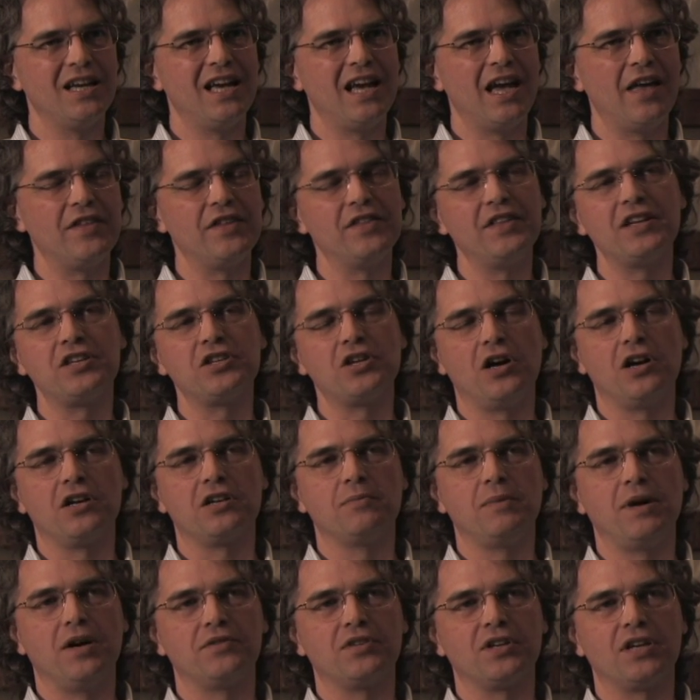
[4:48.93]
And then they talk
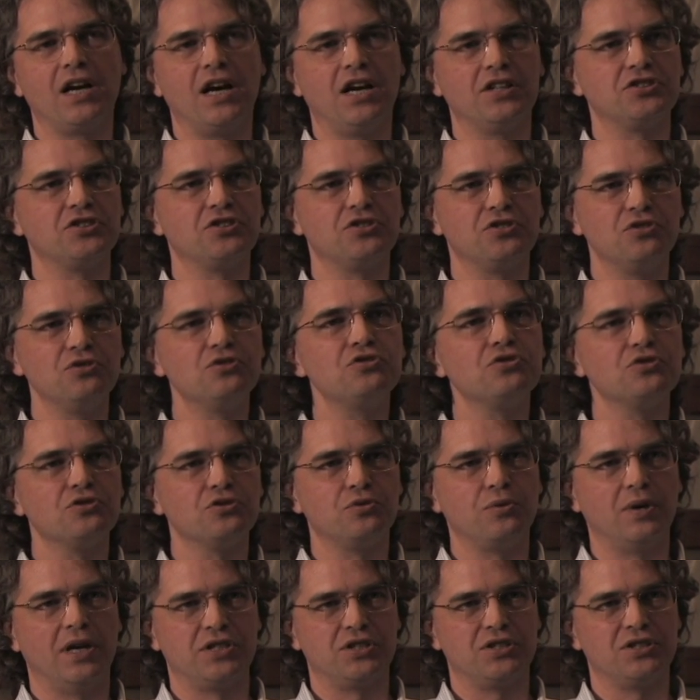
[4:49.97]
about the constitutional
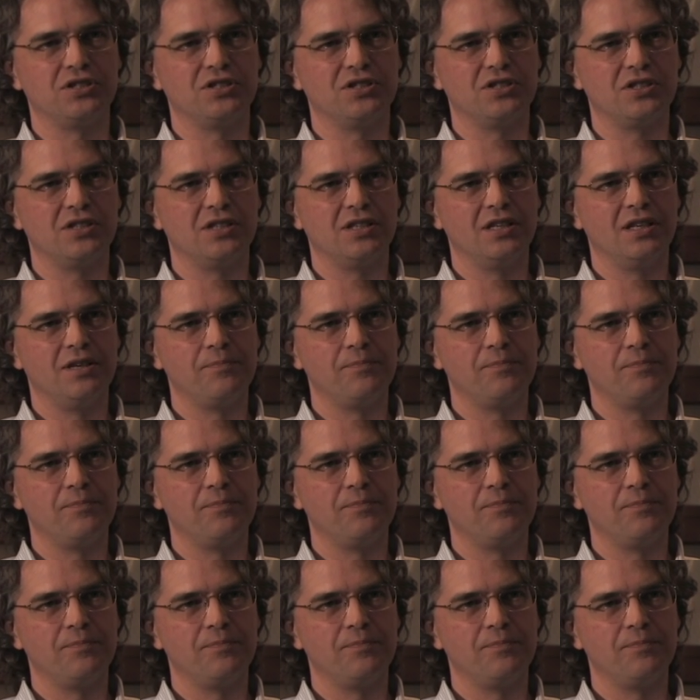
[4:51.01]
questions.